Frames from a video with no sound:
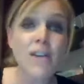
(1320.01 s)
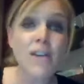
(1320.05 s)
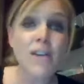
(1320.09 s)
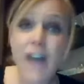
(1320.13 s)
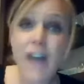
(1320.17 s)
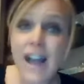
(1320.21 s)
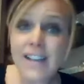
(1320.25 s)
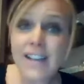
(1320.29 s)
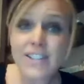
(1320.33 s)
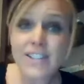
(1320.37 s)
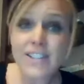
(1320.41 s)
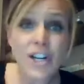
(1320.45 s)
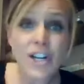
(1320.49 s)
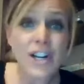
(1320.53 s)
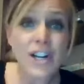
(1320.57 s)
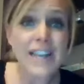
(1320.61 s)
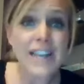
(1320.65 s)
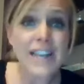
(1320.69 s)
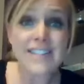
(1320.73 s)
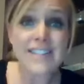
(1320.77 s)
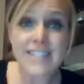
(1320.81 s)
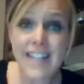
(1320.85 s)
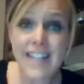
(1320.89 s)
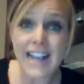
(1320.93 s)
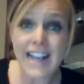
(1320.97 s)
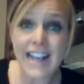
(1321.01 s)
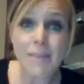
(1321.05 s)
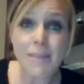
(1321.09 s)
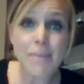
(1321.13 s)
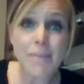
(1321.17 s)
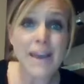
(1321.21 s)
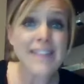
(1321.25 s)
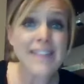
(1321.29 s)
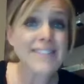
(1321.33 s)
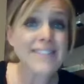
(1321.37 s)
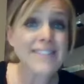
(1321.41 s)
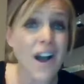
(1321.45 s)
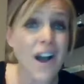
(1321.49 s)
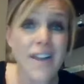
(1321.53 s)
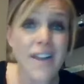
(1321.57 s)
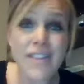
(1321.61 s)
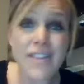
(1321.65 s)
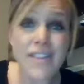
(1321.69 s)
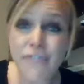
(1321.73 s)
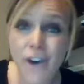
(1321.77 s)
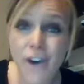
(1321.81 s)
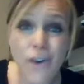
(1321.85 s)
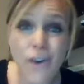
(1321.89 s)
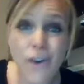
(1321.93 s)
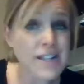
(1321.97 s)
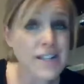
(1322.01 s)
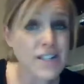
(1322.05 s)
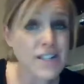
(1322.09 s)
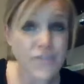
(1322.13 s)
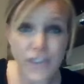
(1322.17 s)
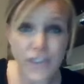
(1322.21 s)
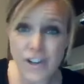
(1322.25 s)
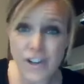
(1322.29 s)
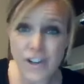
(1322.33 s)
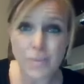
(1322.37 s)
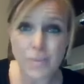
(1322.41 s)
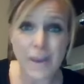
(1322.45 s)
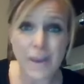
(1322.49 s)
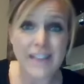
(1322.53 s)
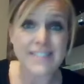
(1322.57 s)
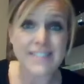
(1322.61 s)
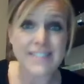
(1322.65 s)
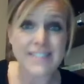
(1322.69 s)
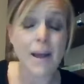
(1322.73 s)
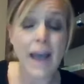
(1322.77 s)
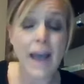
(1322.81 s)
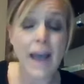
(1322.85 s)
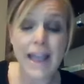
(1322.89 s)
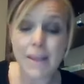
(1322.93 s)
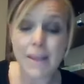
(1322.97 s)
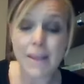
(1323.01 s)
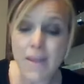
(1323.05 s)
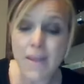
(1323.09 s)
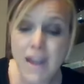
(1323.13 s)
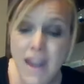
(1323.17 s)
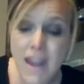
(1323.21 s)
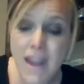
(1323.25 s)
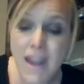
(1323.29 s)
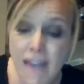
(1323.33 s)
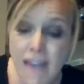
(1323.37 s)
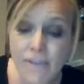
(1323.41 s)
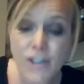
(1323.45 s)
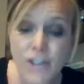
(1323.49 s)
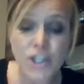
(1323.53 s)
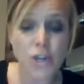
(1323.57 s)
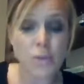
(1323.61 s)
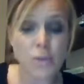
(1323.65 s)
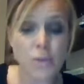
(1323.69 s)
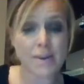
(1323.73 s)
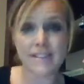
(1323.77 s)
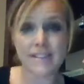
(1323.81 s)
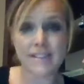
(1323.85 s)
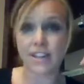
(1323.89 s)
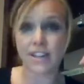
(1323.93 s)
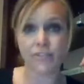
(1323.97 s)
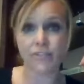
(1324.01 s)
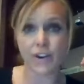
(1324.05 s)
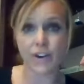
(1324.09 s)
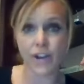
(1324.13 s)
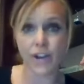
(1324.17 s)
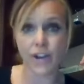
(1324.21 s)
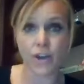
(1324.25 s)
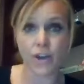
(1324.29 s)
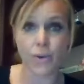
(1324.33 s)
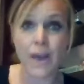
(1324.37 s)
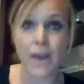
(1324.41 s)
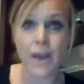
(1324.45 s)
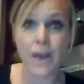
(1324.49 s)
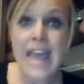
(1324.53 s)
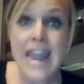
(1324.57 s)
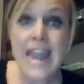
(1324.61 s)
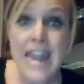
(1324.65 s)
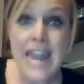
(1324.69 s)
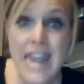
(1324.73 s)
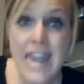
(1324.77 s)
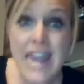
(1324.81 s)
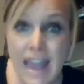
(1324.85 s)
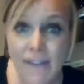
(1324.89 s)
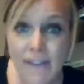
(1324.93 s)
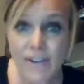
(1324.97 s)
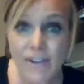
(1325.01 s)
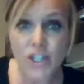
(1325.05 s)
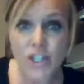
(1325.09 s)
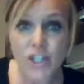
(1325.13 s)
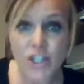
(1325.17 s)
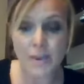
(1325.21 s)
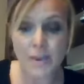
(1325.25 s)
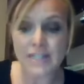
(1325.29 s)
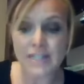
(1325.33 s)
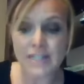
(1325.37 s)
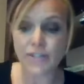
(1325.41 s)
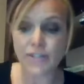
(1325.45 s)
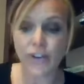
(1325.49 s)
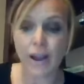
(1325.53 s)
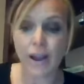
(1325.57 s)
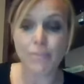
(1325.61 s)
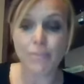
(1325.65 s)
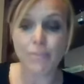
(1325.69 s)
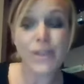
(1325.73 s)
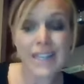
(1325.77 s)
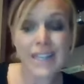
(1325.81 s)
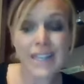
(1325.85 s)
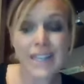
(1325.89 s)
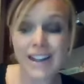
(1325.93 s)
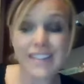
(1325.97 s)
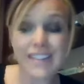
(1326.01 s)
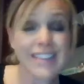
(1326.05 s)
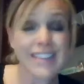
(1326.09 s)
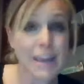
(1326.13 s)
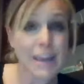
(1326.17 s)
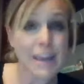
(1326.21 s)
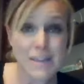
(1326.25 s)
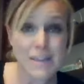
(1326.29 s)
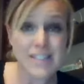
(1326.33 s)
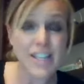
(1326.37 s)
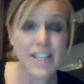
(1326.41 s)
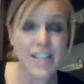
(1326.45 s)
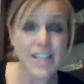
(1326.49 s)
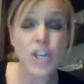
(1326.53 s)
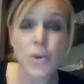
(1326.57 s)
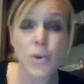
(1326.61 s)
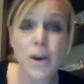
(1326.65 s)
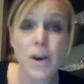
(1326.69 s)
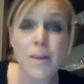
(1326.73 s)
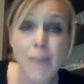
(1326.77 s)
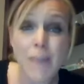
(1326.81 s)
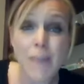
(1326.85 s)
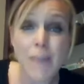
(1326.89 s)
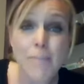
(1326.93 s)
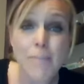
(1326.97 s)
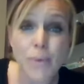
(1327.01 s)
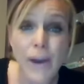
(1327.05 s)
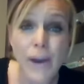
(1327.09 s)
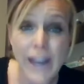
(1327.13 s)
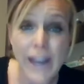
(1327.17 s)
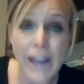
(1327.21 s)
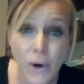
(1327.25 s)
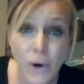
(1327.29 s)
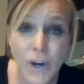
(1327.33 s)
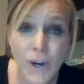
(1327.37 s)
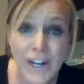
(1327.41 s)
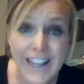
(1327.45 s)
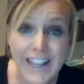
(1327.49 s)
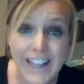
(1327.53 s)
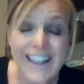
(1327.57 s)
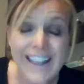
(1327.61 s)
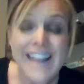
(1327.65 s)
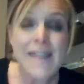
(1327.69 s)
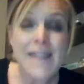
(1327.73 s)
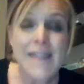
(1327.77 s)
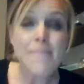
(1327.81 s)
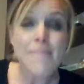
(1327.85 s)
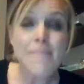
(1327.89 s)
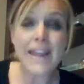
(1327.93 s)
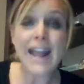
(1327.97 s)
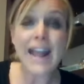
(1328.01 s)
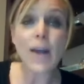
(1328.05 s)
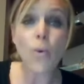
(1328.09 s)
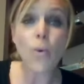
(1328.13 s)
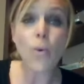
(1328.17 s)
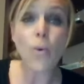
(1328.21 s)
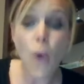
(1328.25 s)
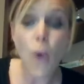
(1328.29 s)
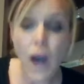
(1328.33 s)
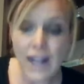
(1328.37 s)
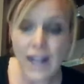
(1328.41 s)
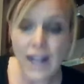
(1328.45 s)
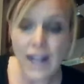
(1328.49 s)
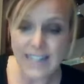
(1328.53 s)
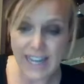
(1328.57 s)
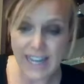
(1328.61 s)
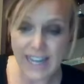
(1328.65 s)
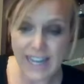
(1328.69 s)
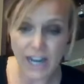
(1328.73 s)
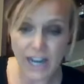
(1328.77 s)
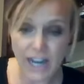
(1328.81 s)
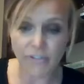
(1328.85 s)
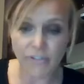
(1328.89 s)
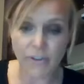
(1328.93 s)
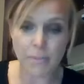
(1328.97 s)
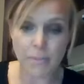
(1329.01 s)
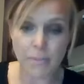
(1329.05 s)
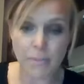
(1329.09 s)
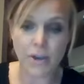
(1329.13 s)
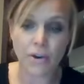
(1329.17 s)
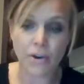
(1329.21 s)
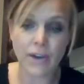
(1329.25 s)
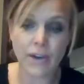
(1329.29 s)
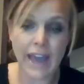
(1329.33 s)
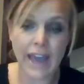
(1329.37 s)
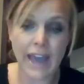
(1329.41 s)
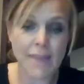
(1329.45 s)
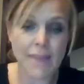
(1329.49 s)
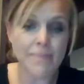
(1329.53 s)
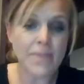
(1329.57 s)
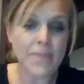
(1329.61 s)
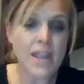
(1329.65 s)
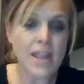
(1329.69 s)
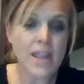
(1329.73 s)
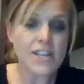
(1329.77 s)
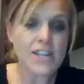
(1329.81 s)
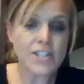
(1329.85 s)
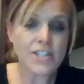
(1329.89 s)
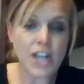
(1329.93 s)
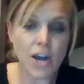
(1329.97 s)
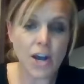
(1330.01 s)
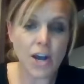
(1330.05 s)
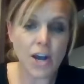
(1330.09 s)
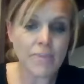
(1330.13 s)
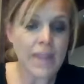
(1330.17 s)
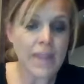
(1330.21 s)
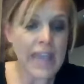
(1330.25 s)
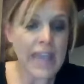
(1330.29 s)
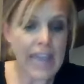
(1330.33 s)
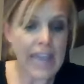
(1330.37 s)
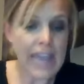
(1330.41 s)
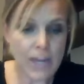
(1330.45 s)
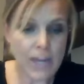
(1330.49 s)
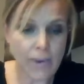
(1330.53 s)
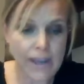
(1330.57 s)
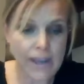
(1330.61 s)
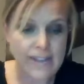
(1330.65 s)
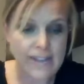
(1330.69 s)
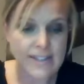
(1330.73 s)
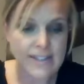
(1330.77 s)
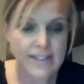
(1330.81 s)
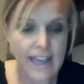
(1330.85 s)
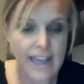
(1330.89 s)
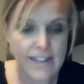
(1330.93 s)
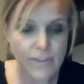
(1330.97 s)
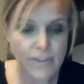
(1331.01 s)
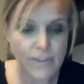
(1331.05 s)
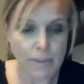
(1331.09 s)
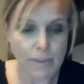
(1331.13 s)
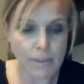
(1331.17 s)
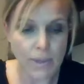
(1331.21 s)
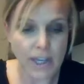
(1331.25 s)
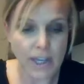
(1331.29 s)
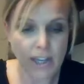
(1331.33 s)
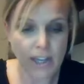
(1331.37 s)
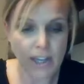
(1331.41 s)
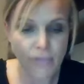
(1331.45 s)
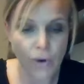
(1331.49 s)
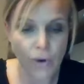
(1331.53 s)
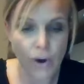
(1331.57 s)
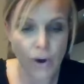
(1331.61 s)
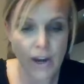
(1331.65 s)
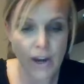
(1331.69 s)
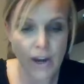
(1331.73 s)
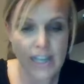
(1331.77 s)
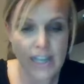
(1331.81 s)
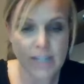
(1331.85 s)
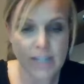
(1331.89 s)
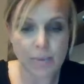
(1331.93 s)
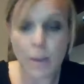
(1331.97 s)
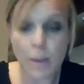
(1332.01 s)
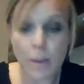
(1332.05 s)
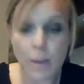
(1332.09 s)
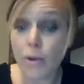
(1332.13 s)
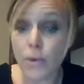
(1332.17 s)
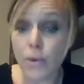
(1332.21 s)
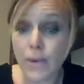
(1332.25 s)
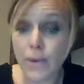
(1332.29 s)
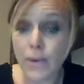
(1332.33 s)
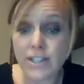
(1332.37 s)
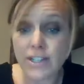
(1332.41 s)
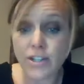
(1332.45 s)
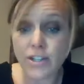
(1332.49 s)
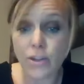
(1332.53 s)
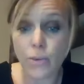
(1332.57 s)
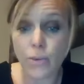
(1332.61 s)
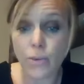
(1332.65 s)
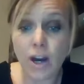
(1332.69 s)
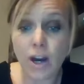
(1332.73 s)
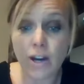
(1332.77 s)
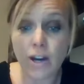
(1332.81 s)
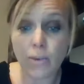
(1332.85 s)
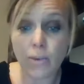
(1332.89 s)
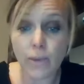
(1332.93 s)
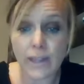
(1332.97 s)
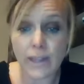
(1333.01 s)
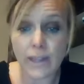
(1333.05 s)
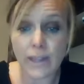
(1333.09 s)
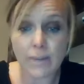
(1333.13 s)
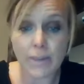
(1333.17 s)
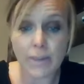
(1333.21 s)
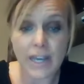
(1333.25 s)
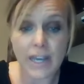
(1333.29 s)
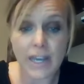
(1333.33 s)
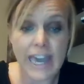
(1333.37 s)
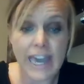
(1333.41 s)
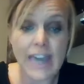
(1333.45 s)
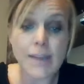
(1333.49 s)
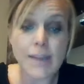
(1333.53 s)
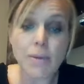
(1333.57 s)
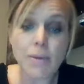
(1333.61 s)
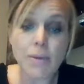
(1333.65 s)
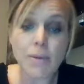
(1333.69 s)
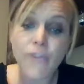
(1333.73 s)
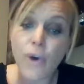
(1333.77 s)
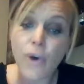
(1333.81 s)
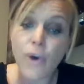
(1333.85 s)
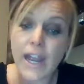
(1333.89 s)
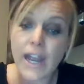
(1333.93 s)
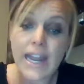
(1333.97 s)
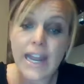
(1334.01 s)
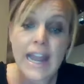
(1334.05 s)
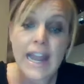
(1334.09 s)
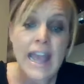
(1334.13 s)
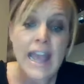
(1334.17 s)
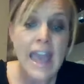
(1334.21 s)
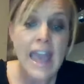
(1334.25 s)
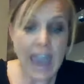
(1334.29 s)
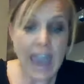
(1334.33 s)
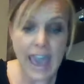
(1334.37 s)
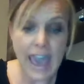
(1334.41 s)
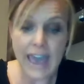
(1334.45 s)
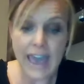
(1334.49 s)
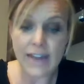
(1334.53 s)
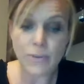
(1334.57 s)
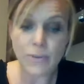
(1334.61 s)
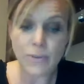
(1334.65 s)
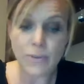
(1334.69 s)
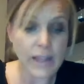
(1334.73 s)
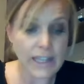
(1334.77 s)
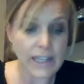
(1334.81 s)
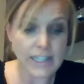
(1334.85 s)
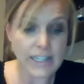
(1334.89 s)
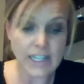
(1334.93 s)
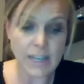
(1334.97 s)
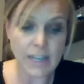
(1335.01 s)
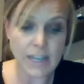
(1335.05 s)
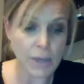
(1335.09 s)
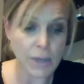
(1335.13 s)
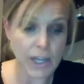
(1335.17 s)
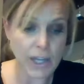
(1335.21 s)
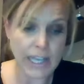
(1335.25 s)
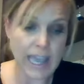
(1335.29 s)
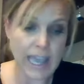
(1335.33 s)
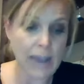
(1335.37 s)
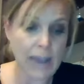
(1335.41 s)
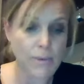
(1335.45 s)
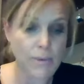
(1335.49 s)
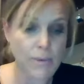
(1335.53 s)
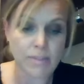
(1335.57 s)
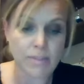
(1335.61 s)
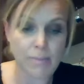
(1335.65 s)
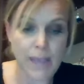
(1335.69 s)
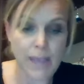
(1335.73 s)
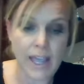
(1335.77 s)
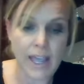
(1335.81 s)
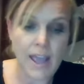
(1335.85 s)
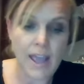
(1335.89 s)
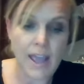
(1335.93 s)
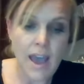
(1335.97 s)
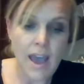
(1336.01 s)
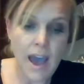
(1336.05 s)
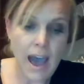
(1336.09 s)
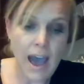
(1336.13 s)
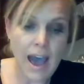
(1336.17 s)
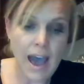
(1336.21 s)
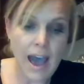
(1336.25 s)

Voxer second best. On the phone is first best. I am never too busy for you. Never too busy for you. I'm really not that busy. You are my priority. That I want to hear from you, okay? So anyways, that's what I'm looking for, is people are willing to work, willing to be accountable for it, and willing to communicate with me.